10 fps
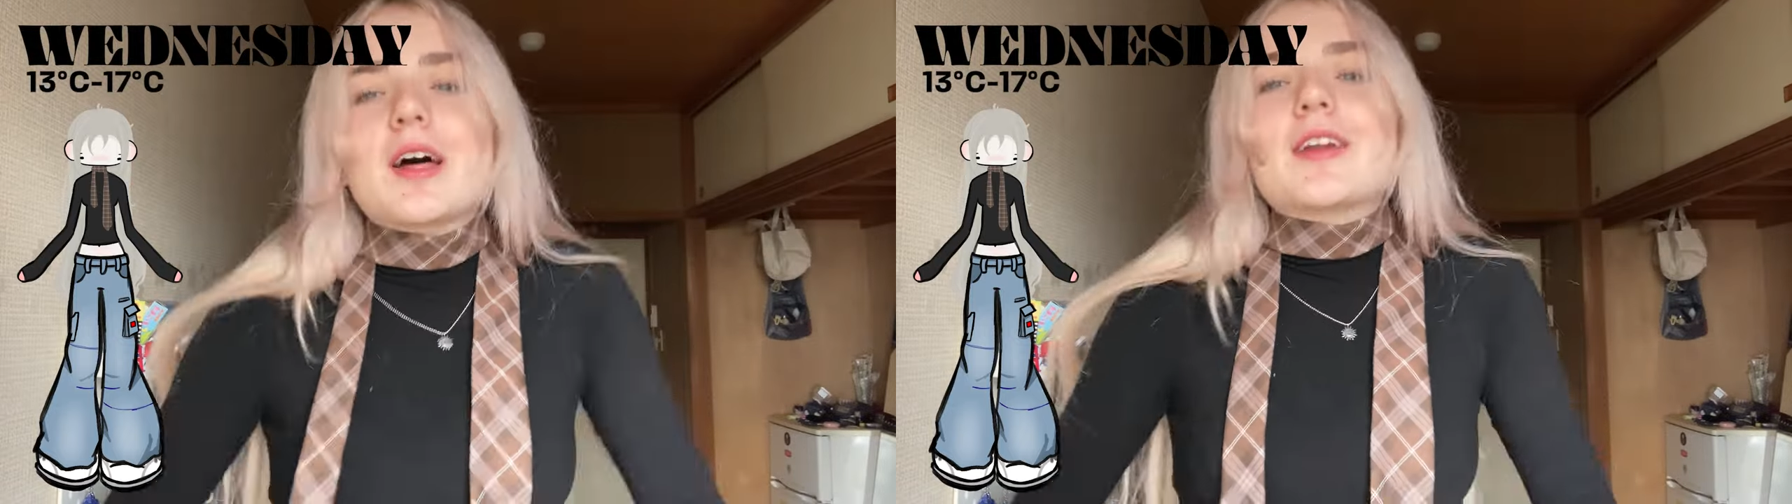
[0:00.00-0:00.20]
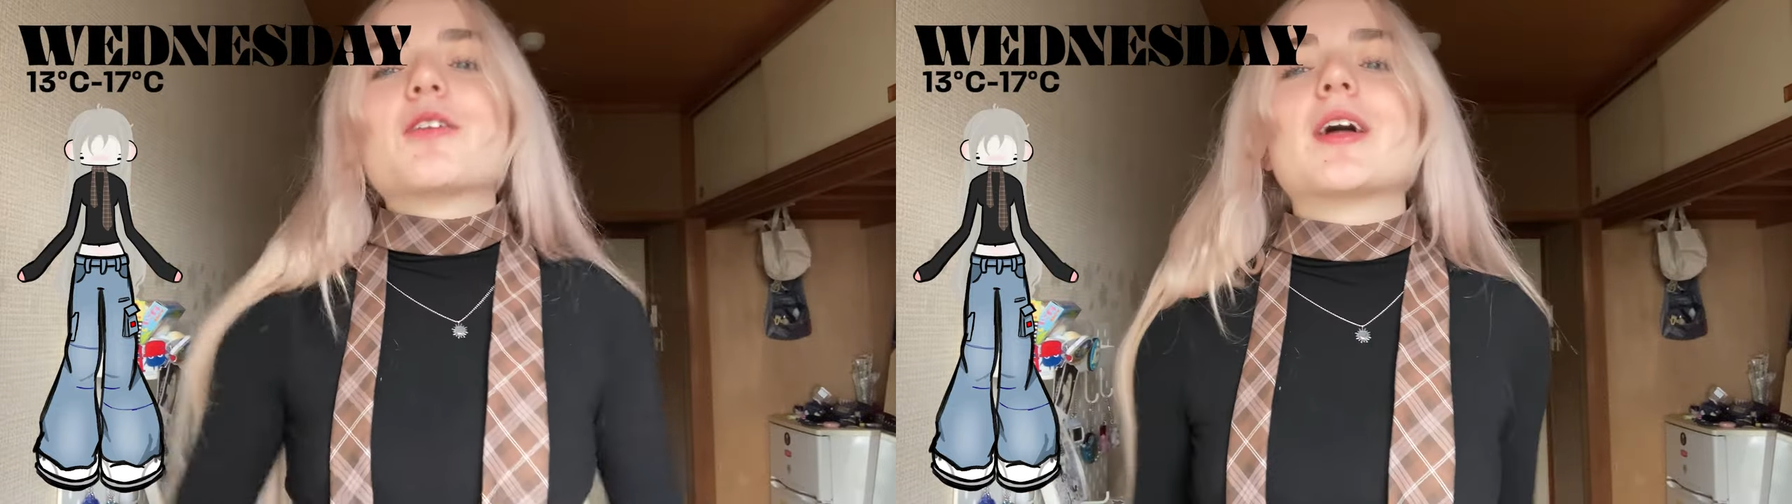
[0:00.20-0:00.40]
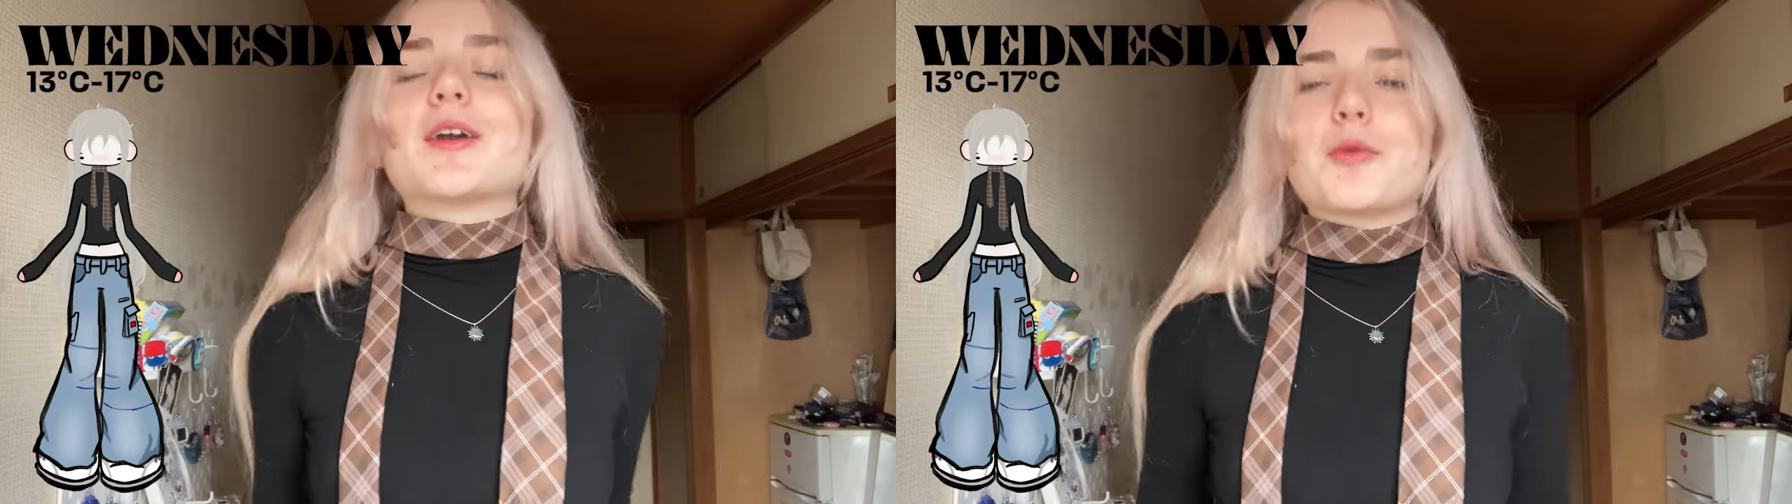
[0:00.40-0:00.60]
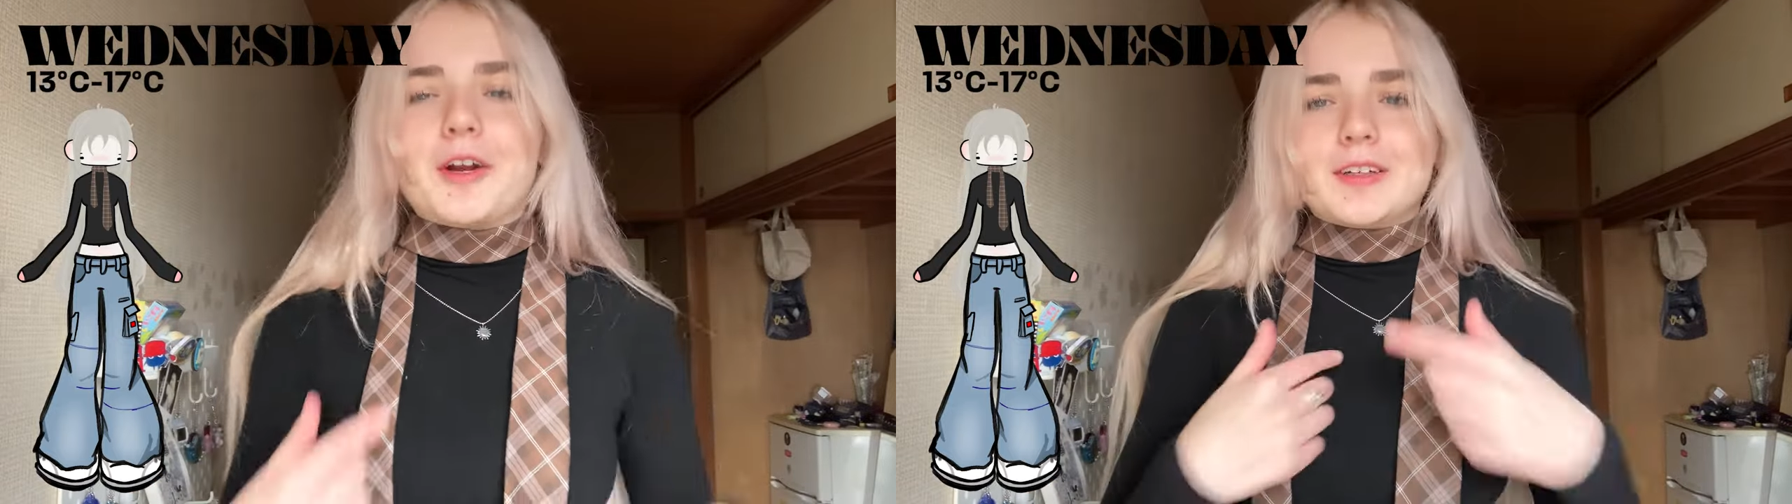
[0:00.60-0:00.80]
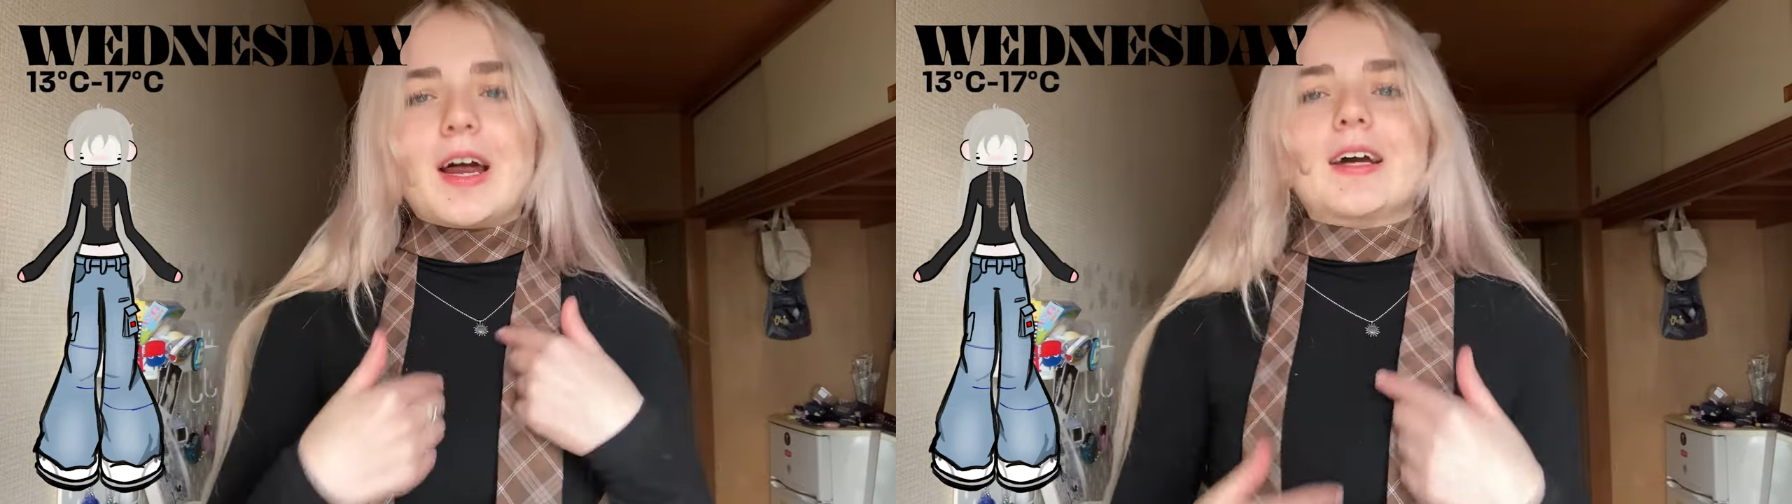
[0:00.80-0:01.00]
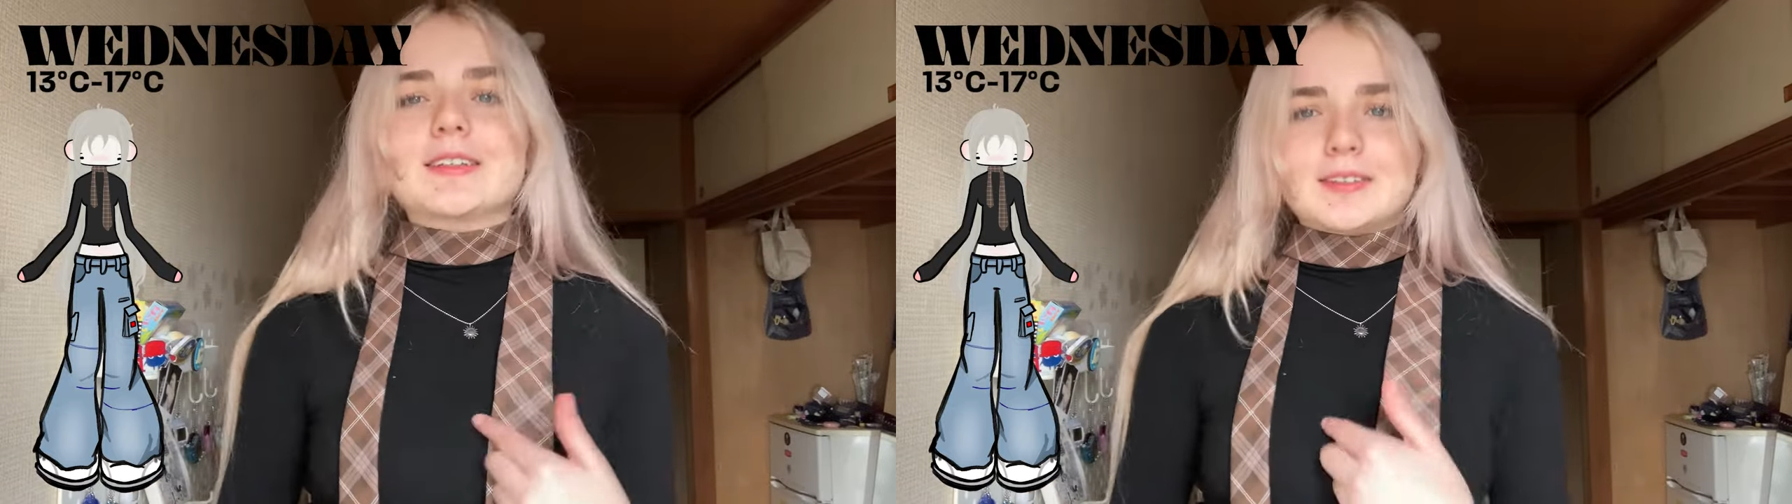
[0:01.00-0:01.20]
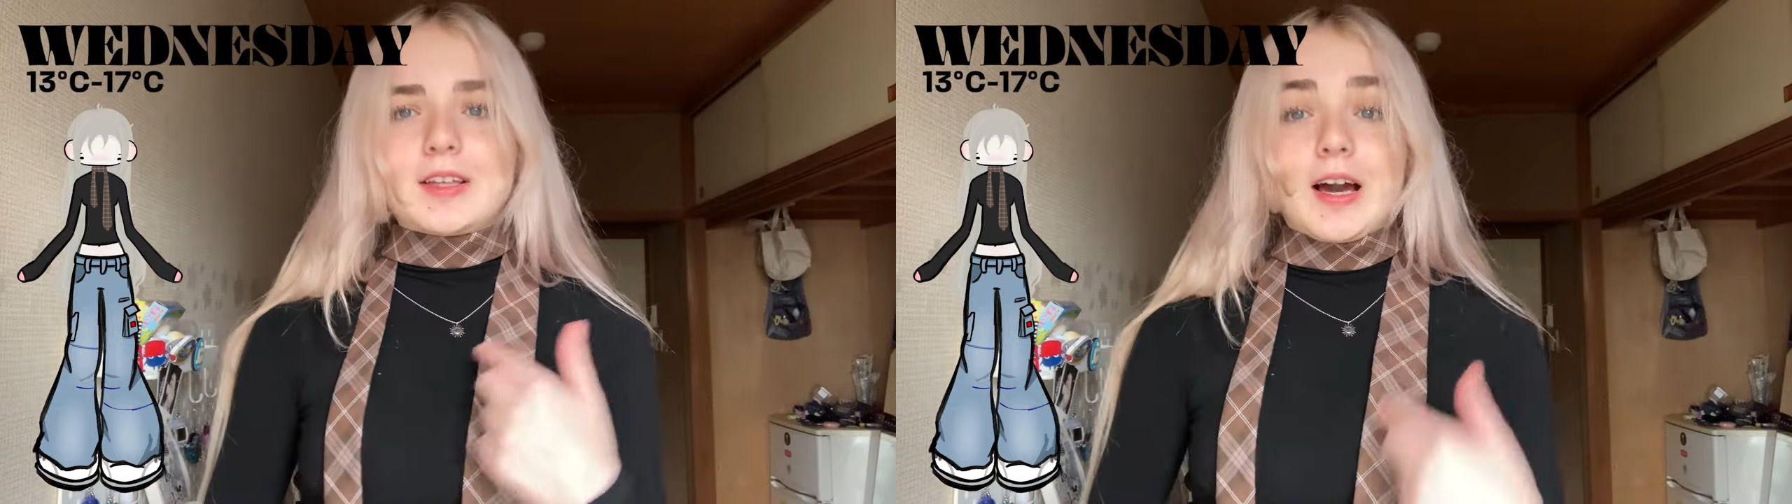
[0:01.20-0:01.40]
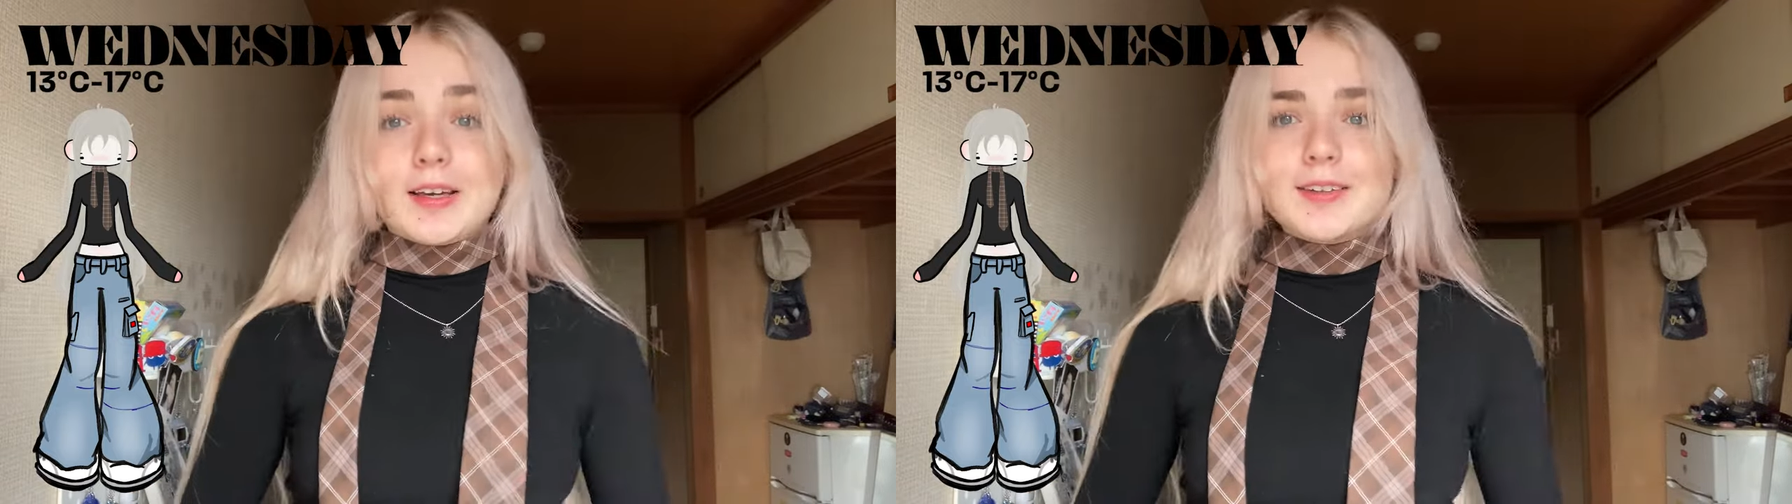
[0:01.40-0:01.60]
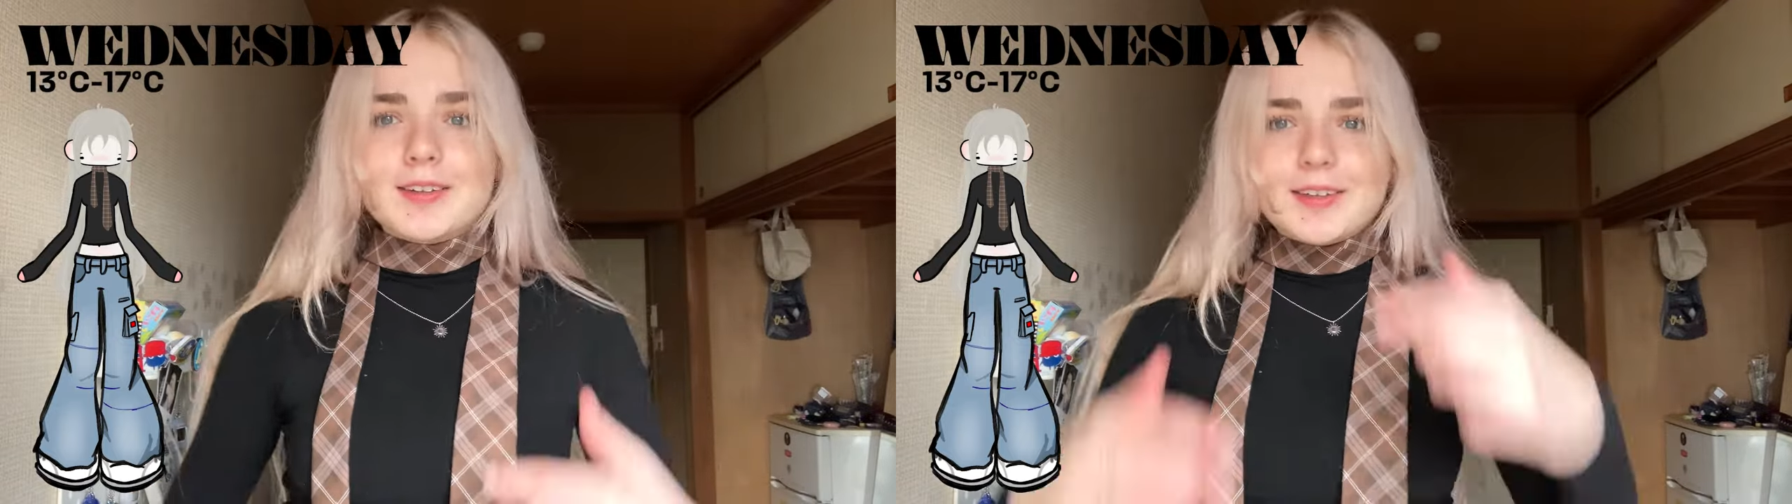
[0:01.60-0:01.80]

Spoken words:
I don't like wearing ties tied.